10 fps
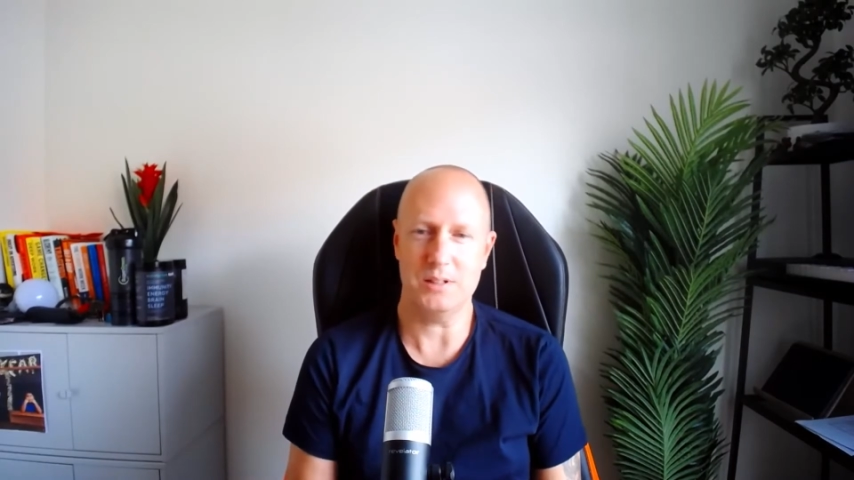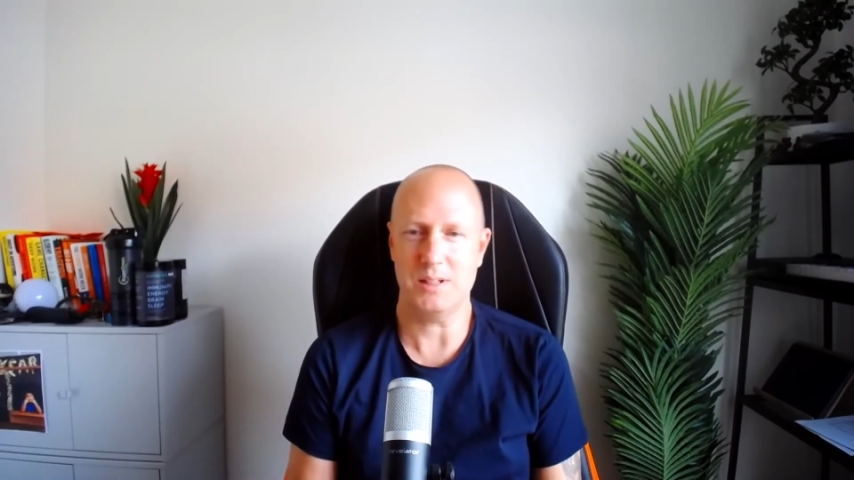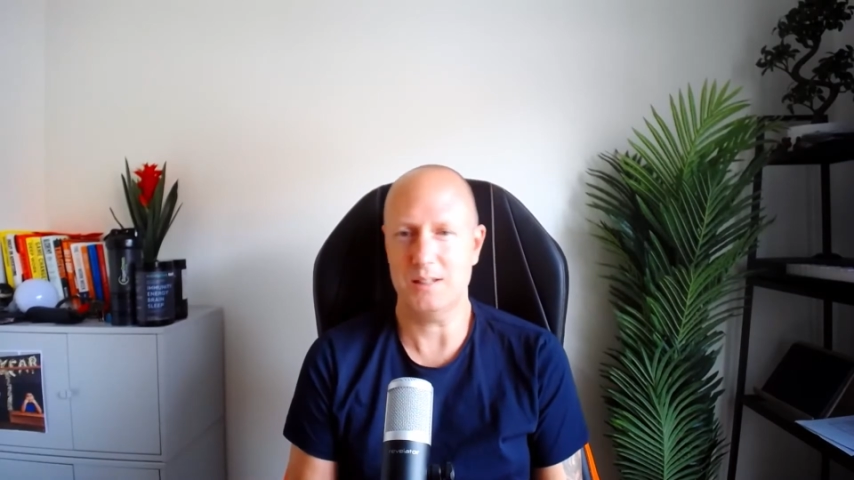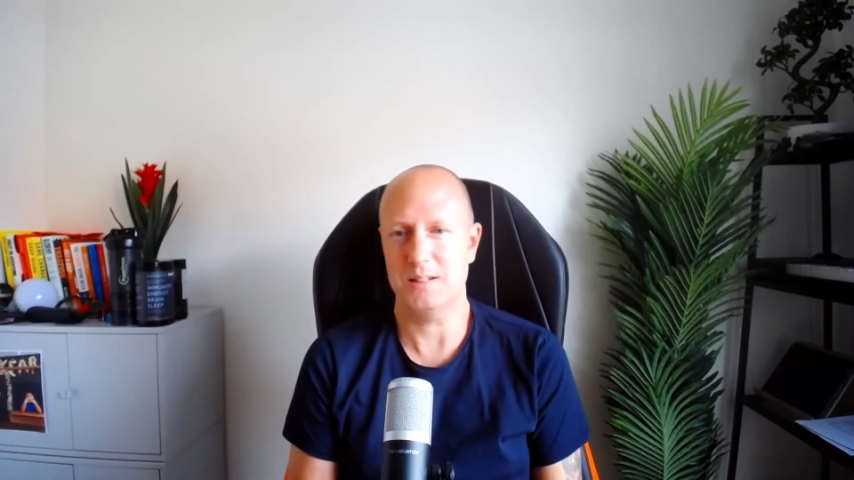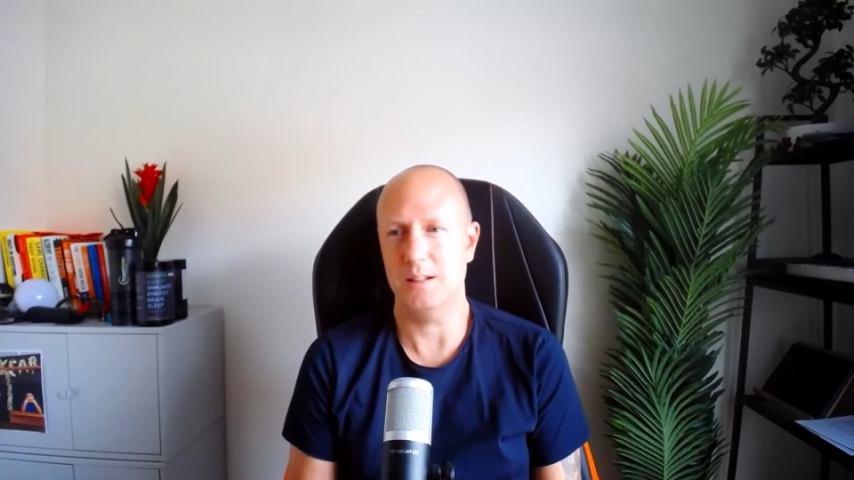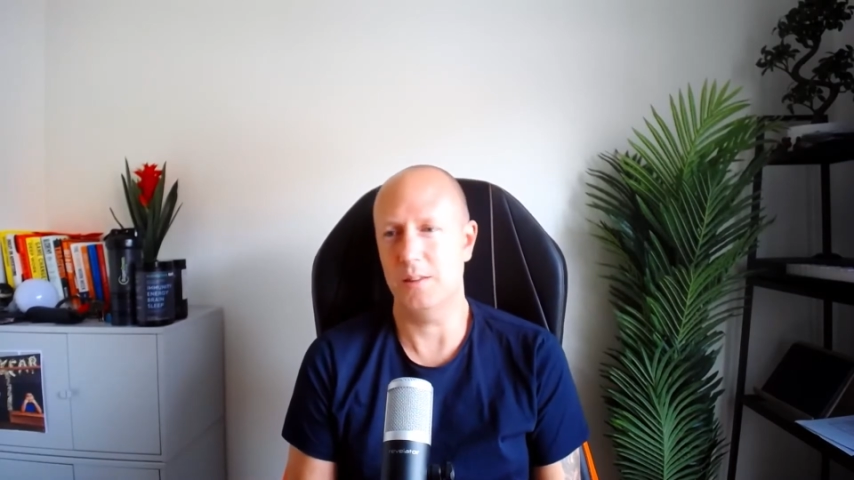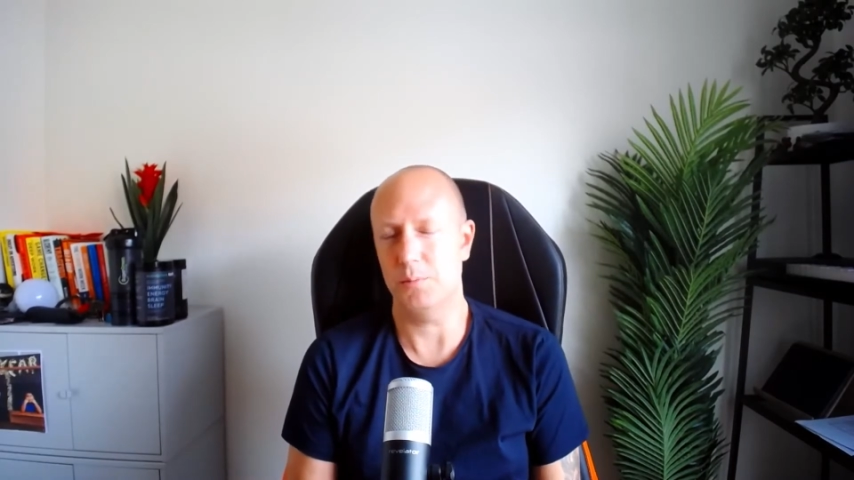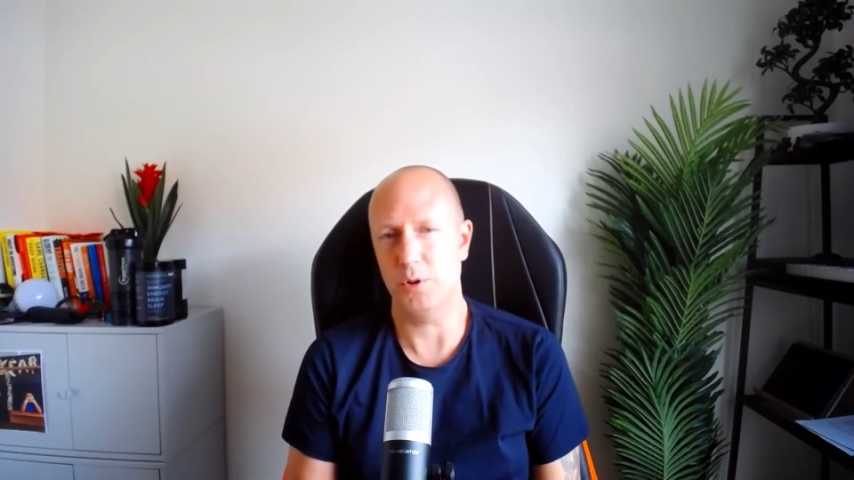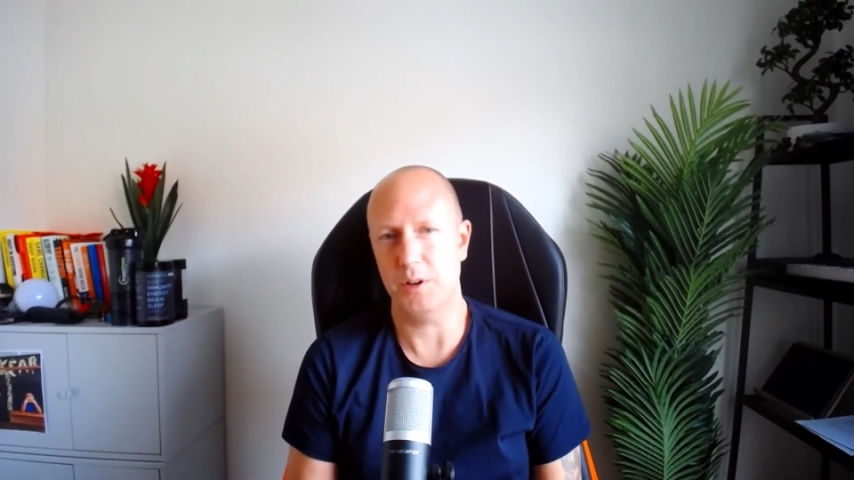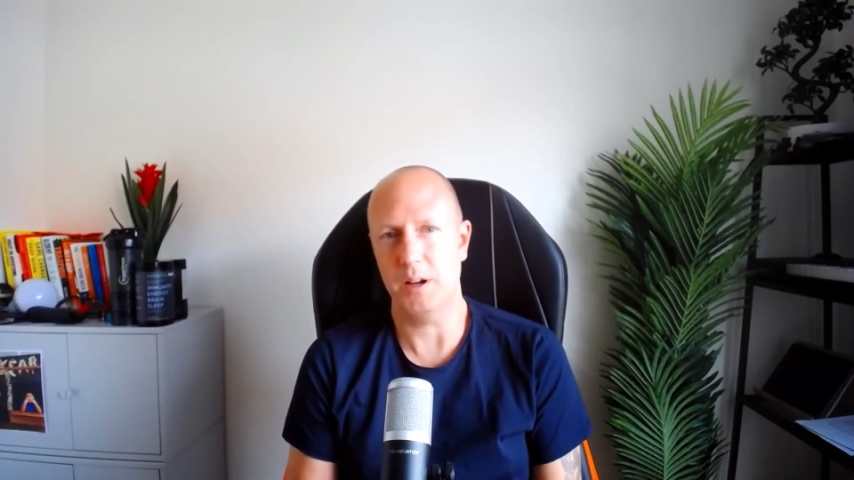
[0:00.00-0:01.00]
tested other
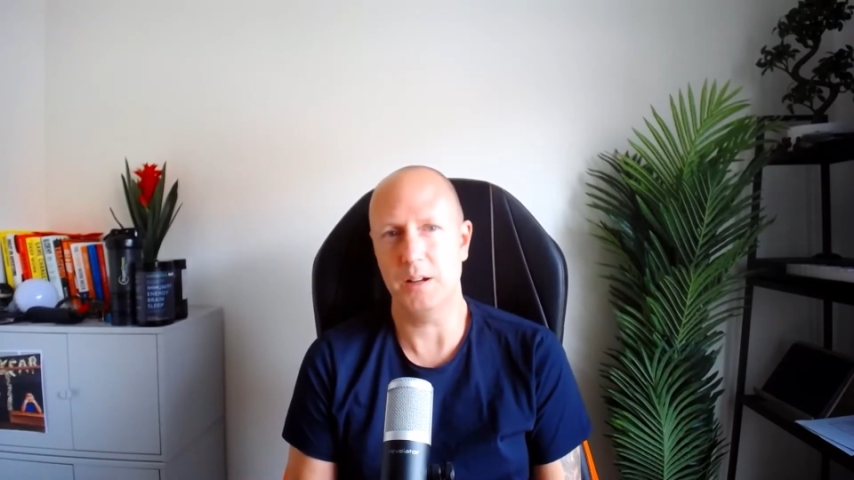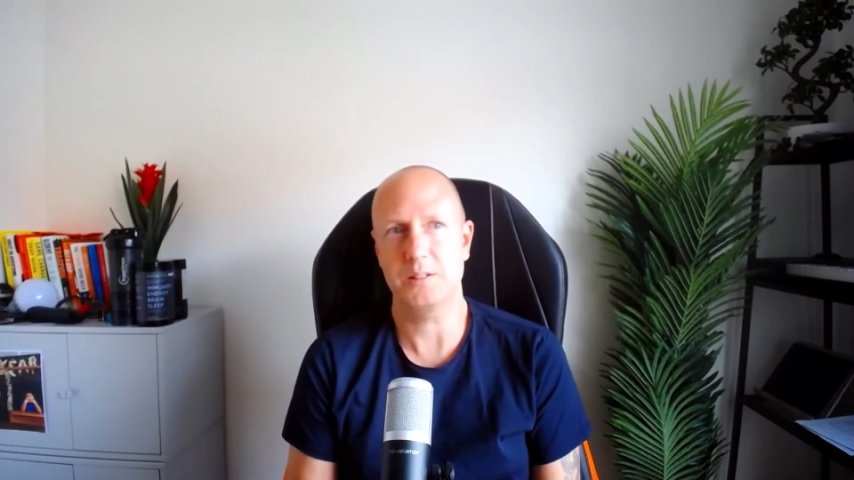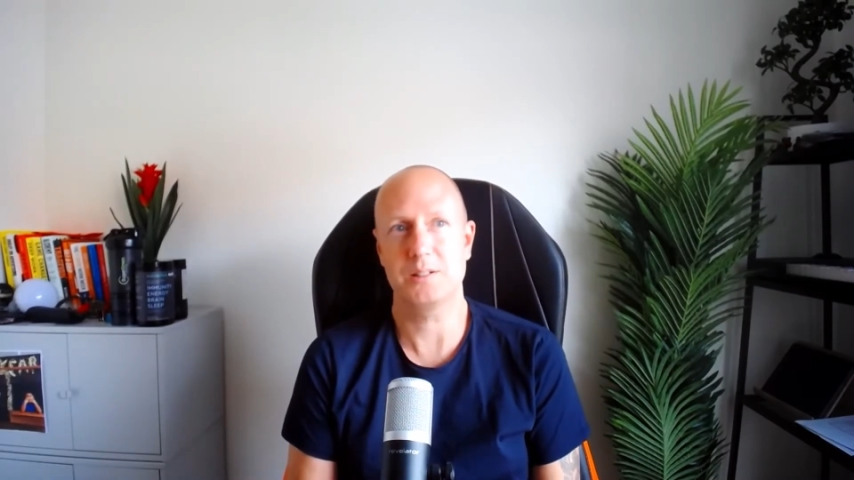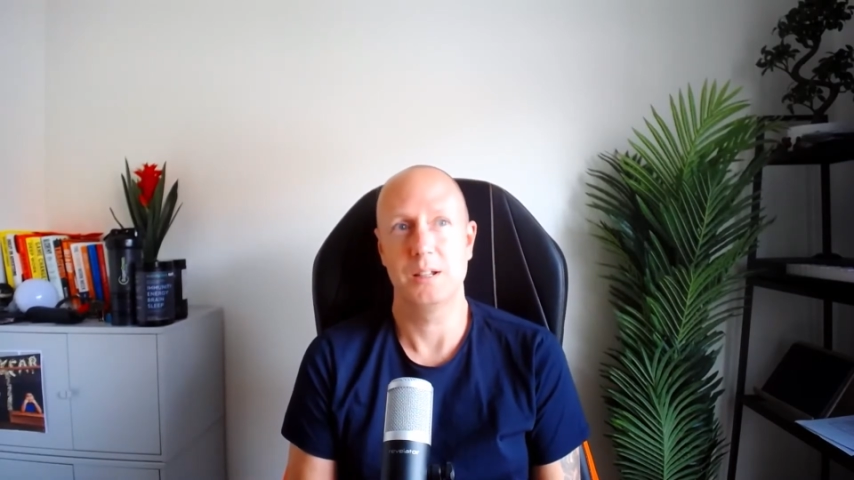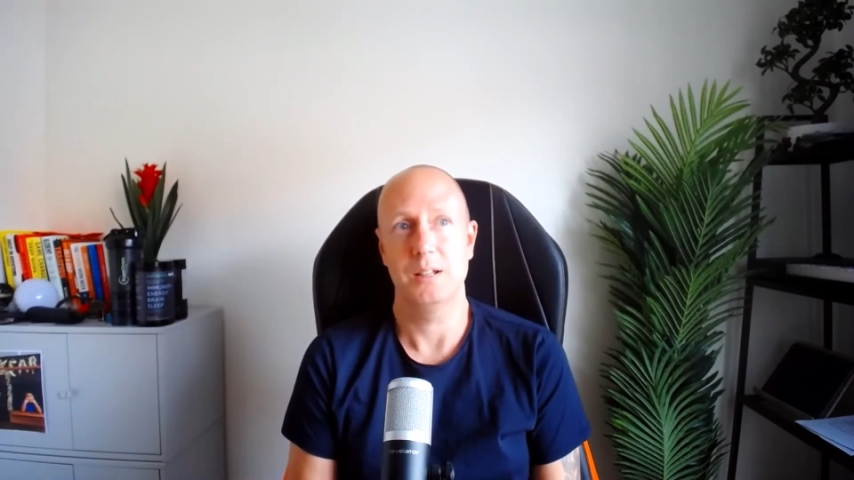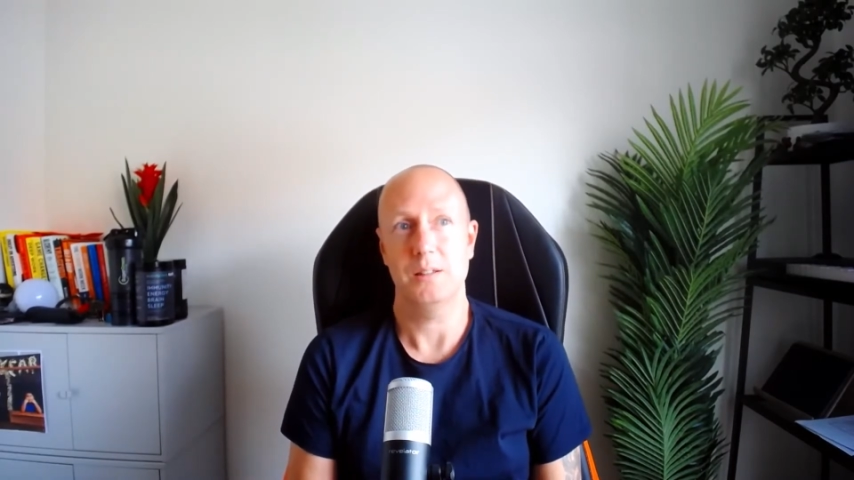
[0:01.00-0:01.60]
products